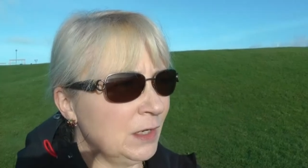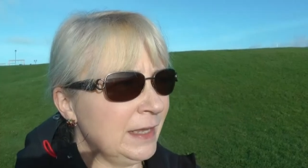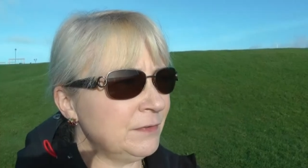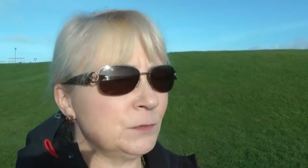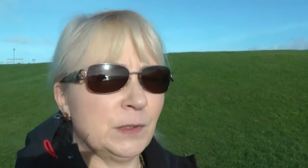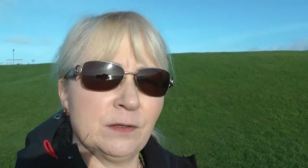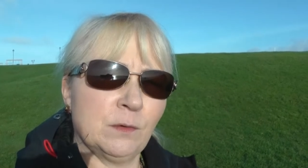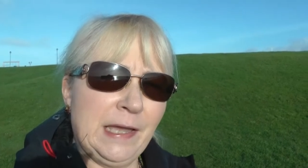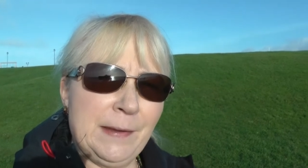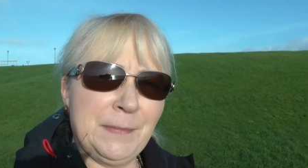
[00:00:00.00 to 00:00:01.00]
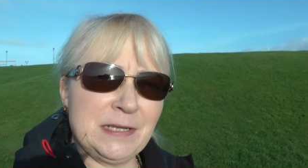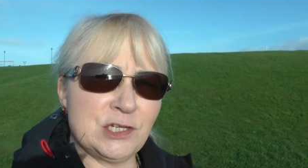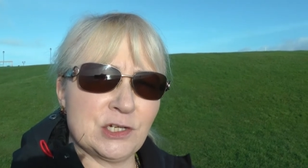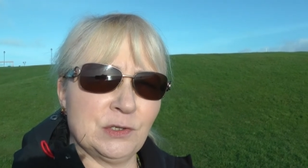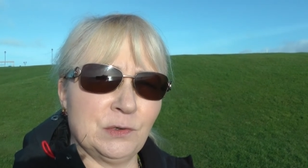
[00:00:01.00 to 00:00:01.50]
you're left with quite a
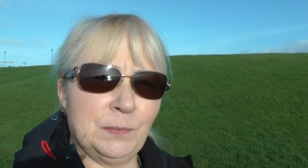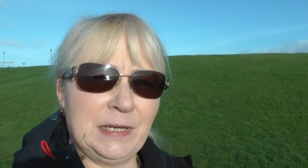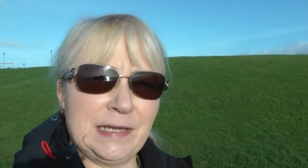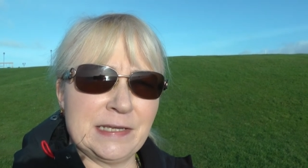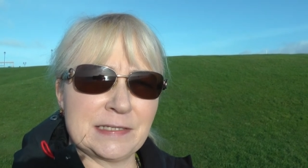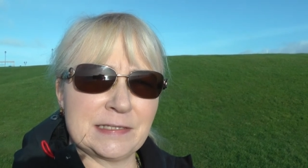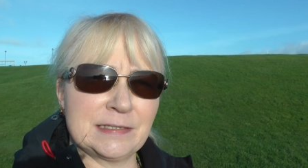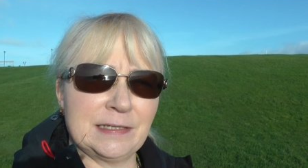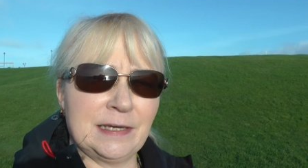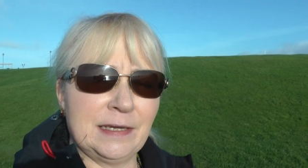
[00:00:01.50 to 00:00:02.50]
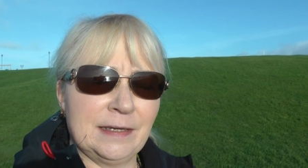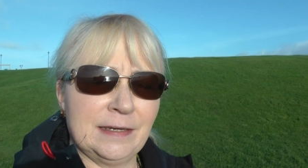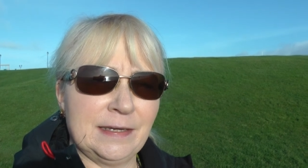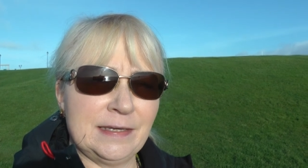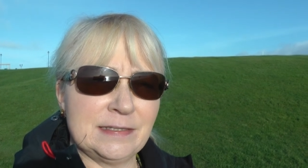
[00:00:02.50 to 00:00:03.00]
magical place.
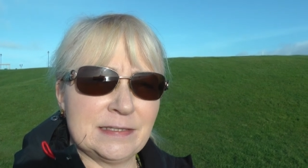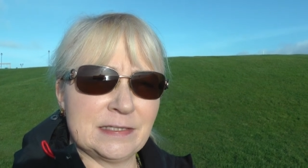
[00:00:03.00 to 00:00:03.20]
It's